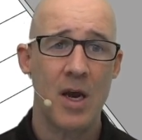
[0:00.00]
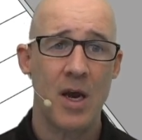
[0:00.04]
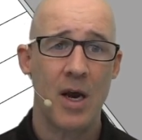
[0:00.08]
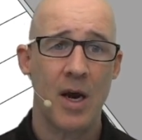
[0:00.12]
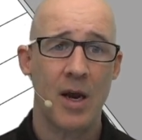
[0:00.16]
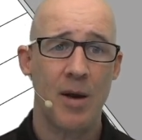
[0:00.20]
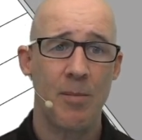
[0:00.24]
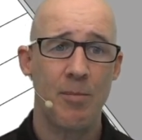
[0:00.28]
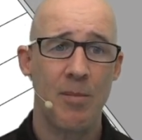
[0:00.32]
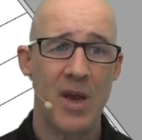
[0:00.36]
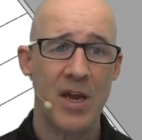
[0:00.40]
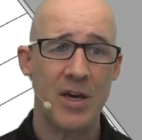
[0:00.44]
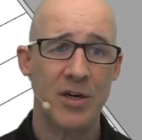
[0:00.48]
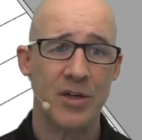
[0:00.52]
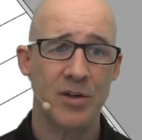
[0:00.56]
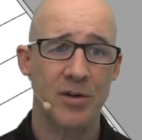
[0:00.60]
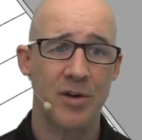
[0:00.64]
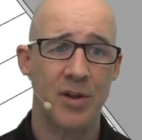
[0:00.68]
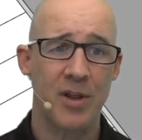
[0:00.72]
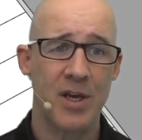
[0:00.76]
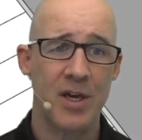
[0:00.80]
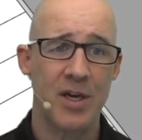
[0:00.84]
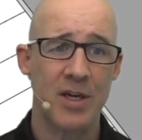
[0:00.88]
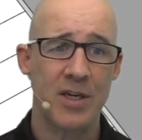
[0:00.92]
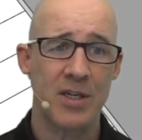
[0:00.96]
I measure
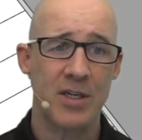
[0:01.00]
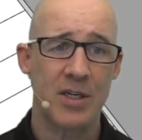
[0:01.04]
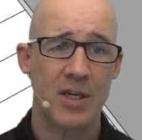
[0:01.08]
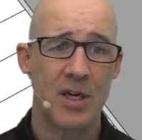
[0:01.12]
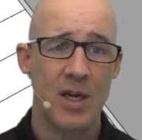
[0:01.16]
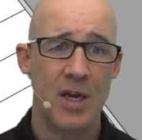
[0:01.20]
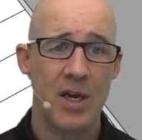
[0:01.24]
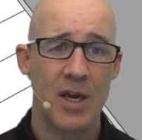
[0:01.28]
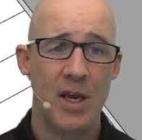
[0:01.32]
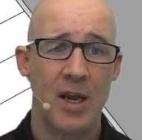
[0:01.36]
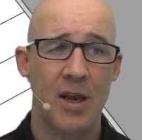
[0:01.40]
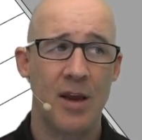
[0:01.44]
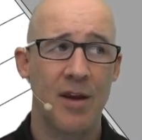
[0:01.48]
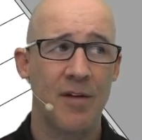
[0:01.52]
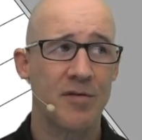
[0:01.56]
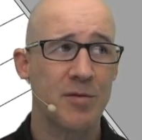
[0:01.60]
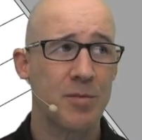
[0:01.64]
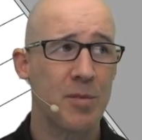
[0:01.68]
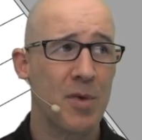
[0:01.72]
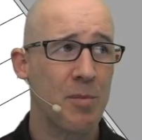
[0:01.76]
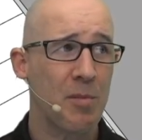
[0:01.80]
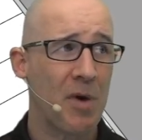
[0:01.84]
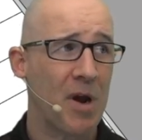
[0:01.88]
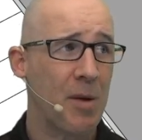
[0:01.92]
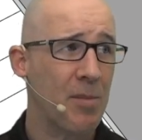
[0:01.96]
this. It gives
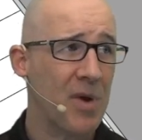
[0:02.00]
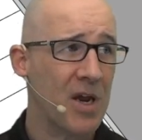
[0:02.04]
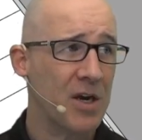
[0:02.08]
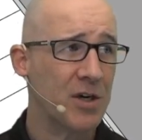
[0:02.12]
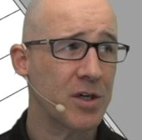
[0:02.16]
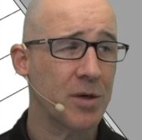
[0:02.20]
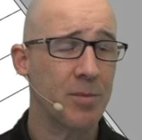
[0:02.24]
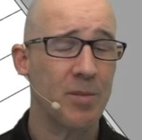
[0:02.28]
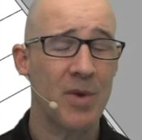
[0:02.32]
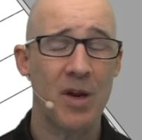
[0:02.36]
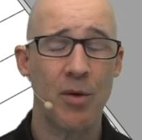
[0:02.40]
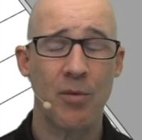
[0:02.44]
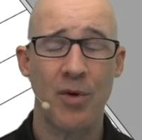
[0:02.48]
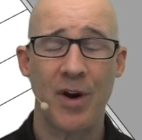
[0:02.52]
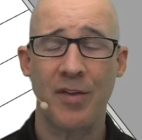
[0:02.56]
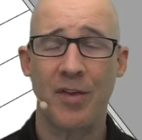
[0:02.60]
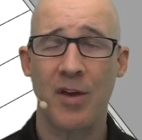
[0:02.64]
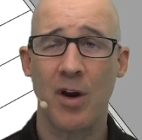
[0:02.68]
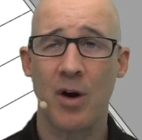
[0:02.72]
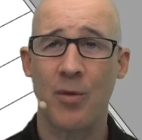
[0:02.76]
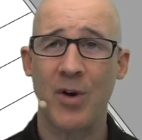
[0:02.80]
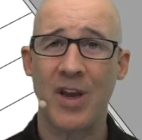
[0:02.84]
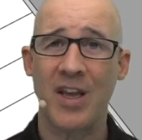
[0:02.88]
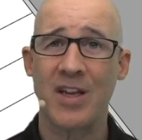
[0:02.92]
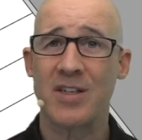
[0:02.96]
me my measurement right
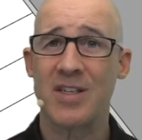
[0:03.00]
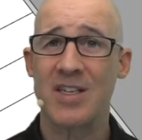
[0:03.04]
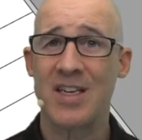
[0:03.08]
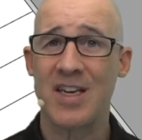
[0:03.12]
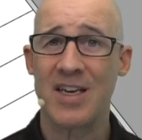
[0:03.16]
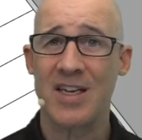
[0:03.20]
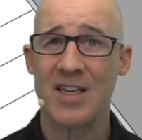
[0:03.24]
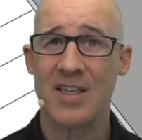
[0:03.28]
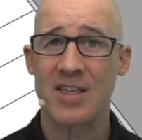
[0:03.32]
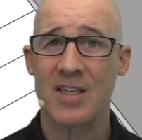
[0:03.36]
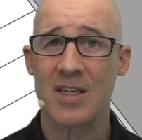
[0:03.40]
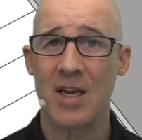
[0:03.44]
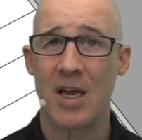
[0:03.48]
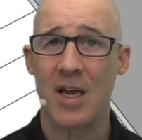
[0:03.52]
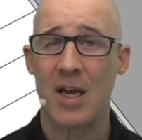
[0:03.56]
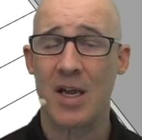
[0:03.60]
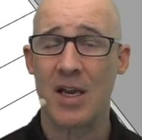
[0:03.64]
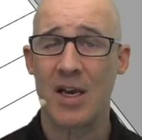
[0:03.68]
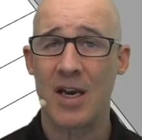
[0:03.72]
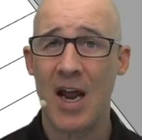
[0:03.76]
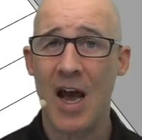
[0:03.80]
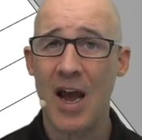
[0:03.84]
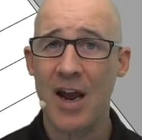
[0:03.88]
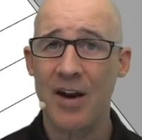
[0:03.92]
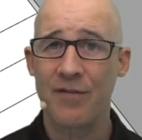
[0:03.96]
there. We can see it's
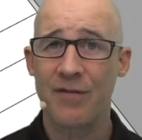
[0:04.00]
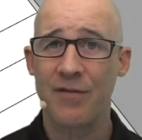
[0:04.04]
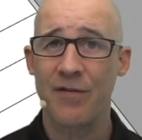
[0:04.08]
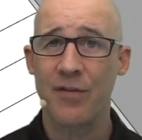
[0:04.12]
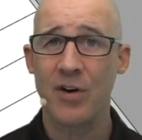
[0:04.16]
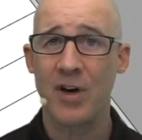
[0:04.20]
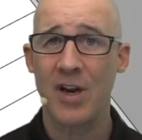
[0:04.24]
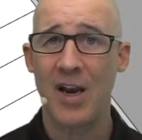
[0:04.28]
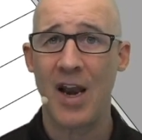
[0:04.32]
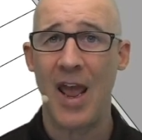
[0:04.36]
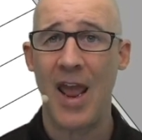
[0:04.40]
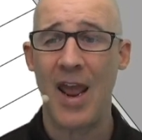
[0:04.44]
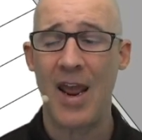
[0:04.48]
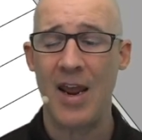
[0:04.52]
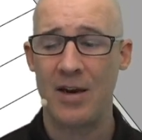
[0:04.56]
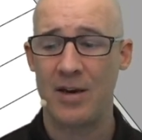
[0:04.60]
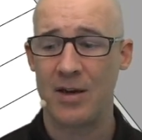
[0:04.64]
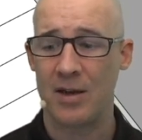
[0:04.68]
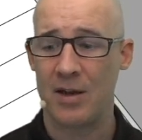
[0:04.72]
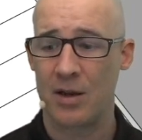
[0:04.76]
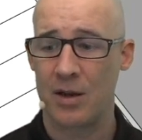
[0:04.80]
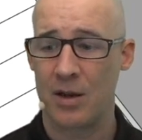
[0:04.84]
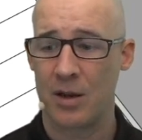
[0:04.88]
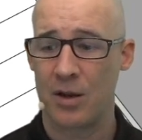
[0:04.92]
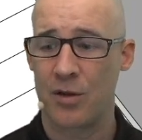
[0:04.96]
9 foot 8
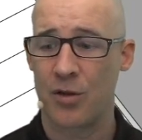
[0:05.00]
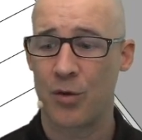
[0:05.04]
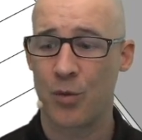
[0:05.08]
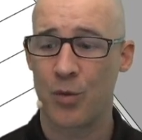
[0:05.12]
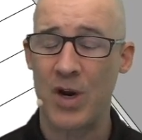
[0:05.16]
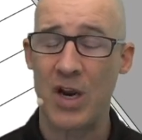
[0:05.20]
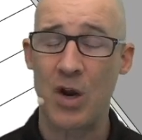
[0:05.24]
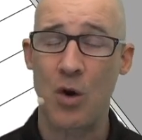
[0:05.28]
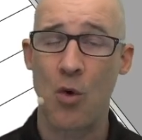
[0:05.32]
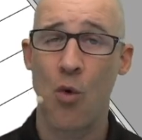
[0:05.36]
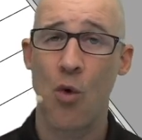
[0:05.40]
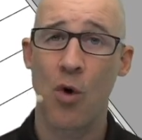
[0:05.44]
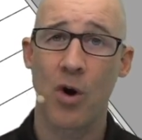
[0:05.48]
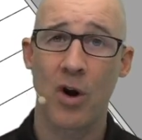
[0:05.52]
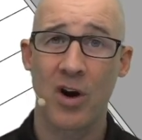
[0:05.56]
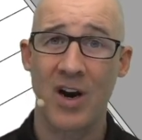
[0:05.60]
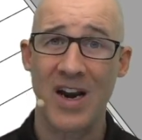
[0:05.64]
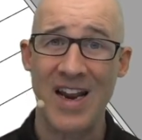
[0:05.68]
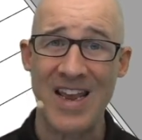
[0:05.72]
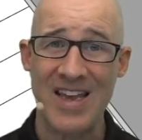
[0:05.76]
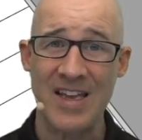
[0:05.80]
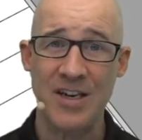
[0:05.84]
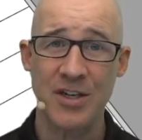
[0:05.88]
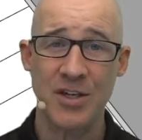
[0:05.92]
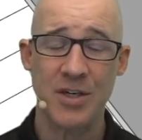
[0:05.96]
3/4
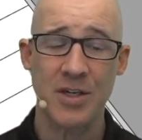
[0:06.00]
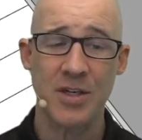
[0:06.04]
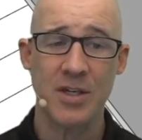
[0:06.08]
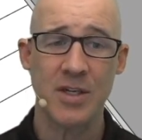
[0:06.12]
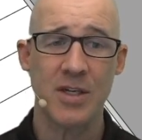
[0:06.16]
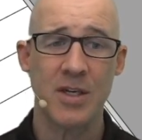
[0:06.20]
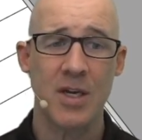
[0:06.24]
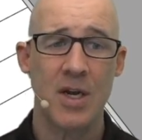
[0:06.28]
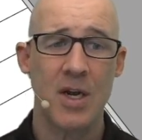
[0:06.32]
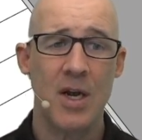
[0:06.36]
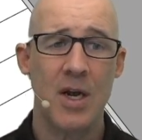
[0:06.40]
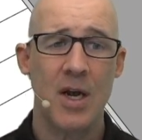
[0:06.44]
inches.